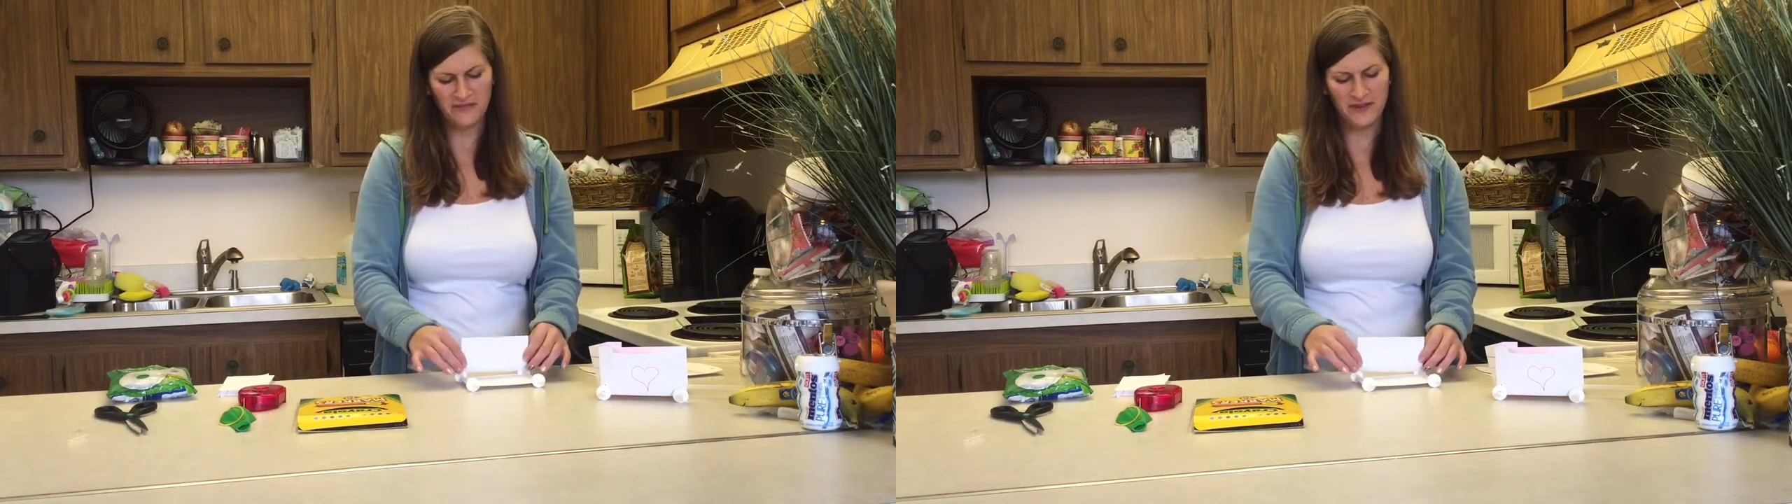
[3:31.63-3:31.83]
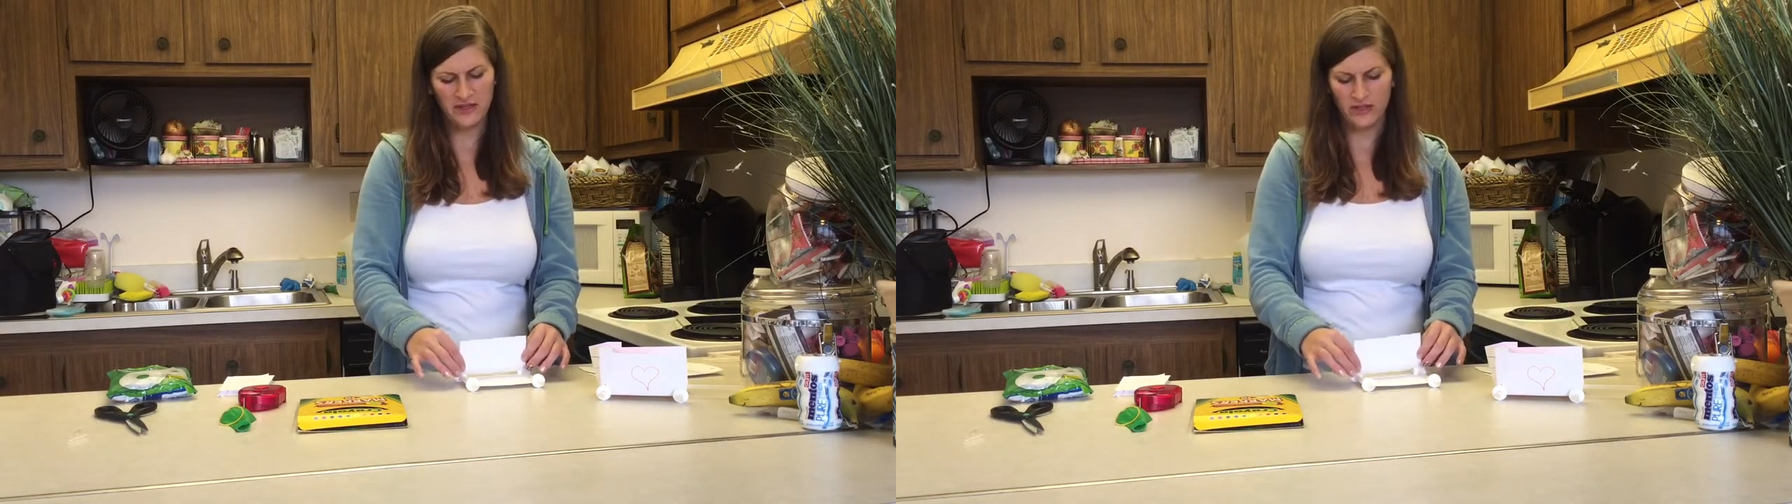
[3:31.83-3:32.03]

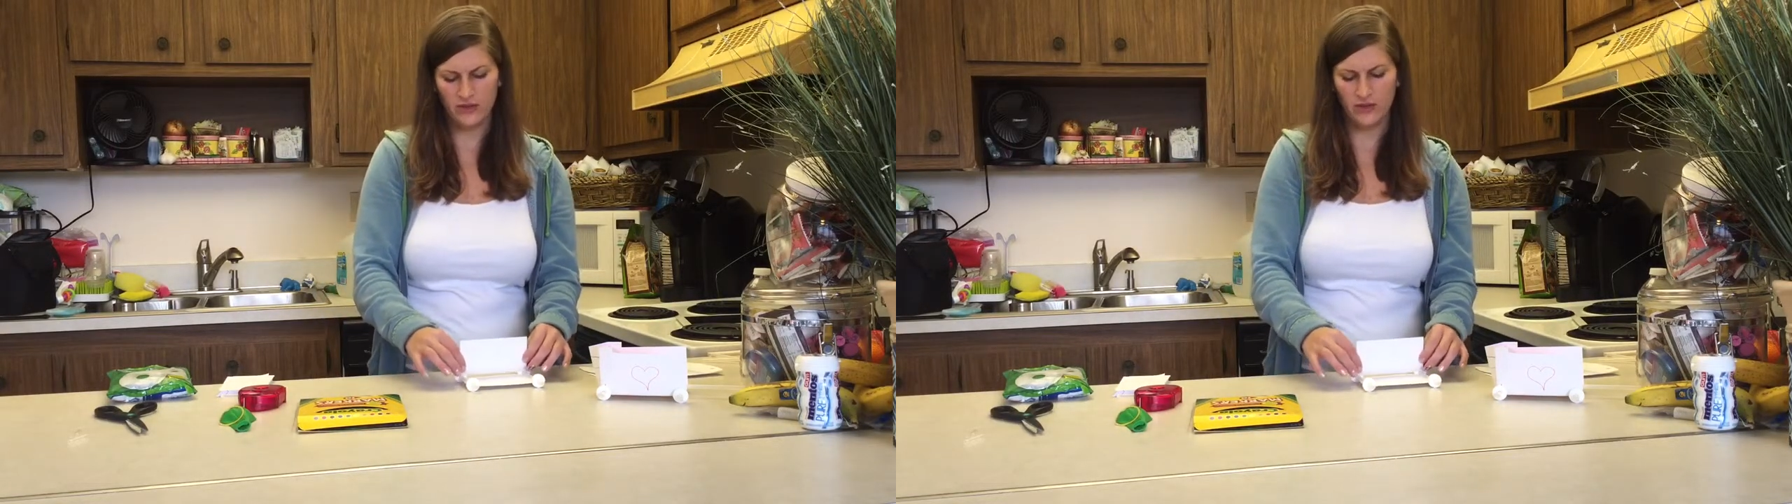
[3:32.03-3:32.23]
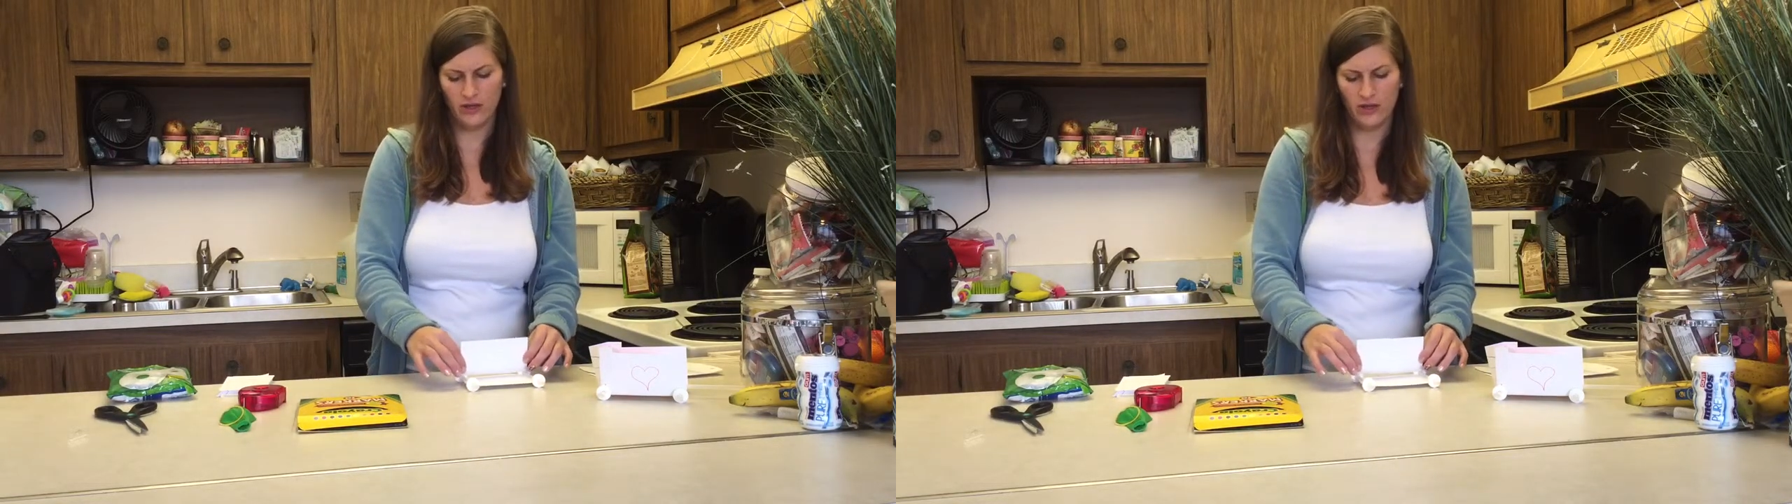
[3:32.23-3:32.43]
fit
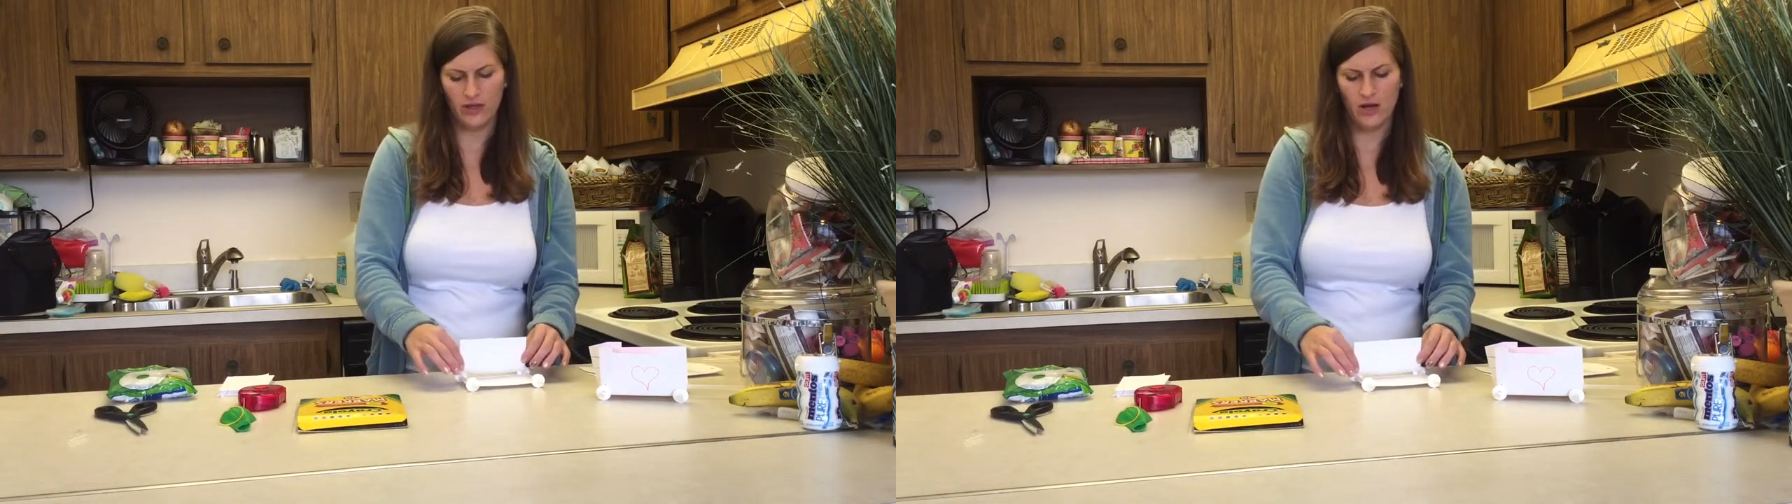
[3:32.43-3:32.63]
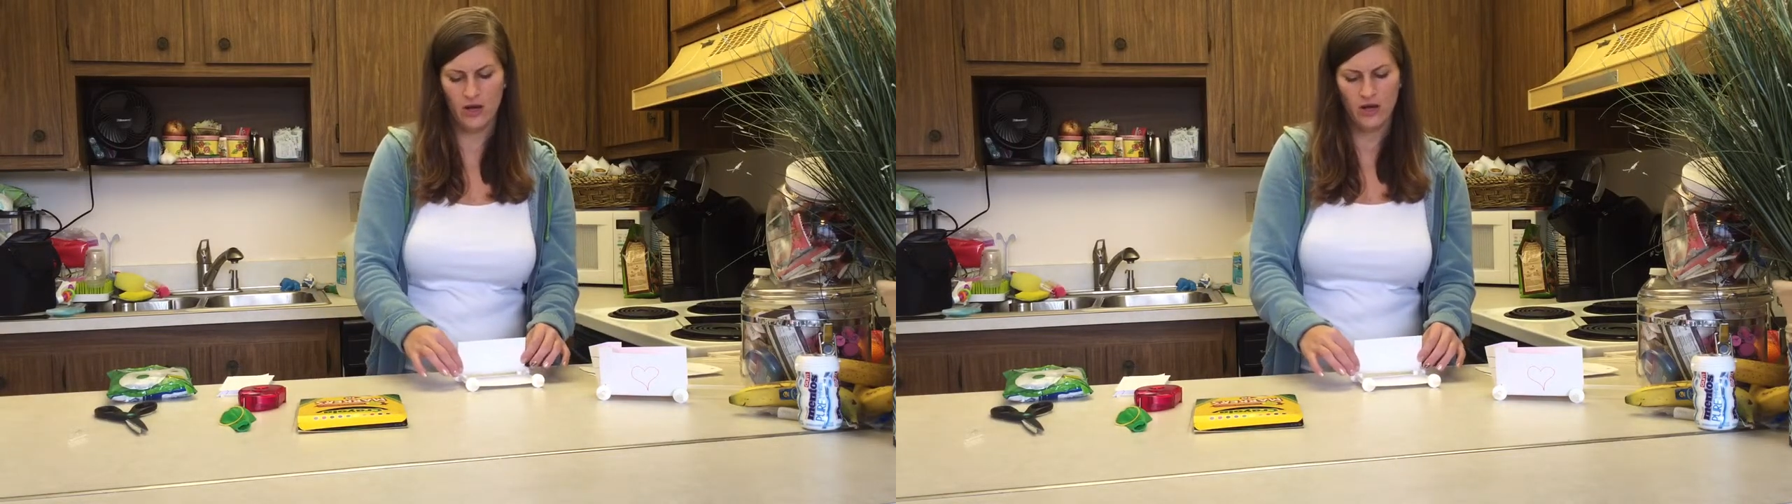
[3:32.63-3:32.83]
too
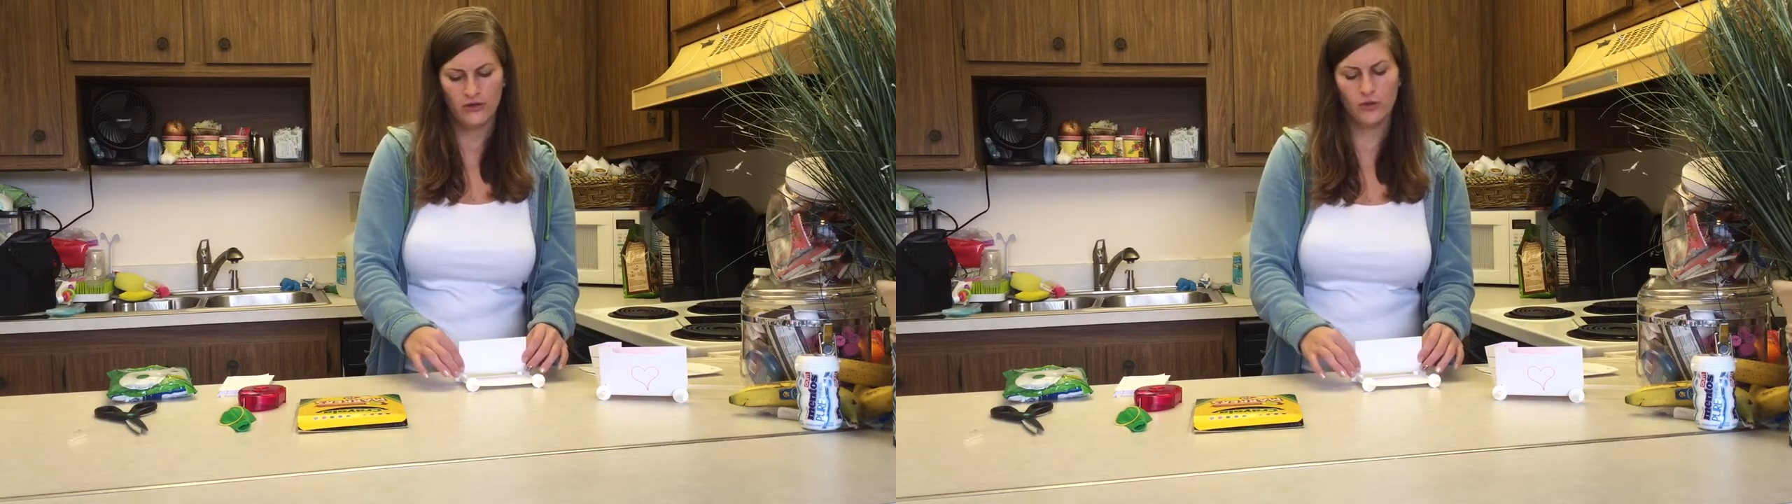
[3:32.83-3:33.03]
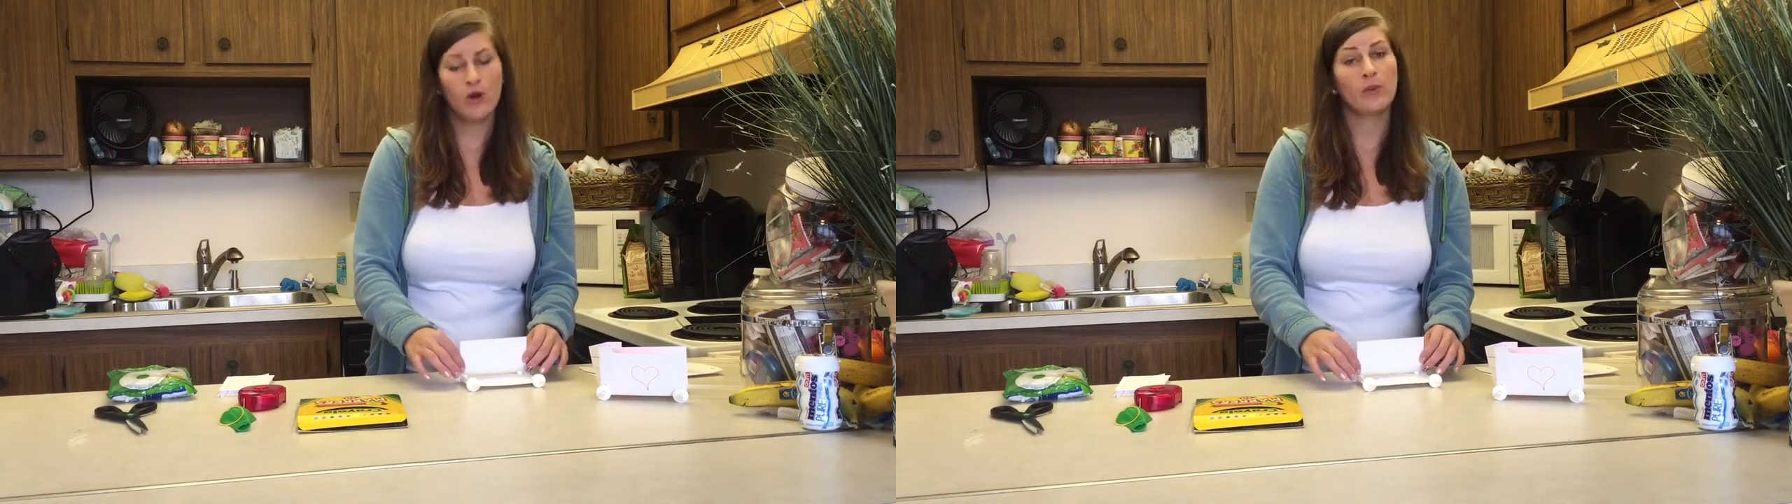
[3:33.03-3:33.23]
good.
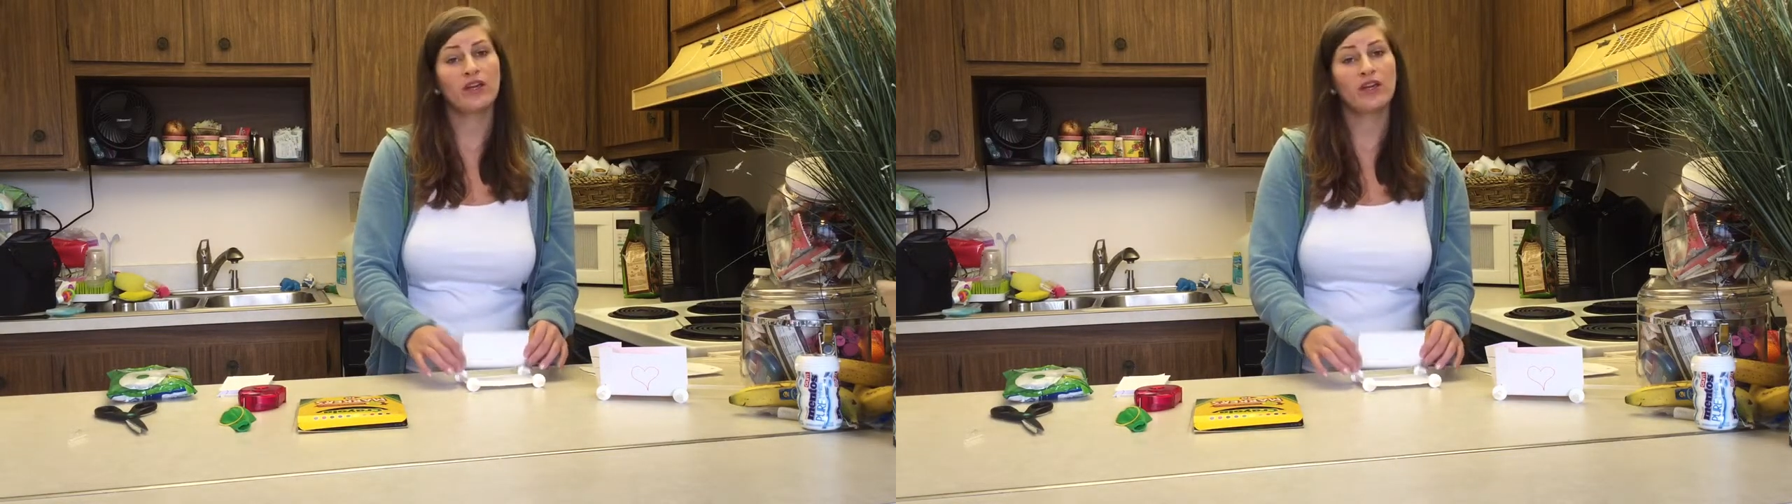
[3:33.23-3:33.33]
So what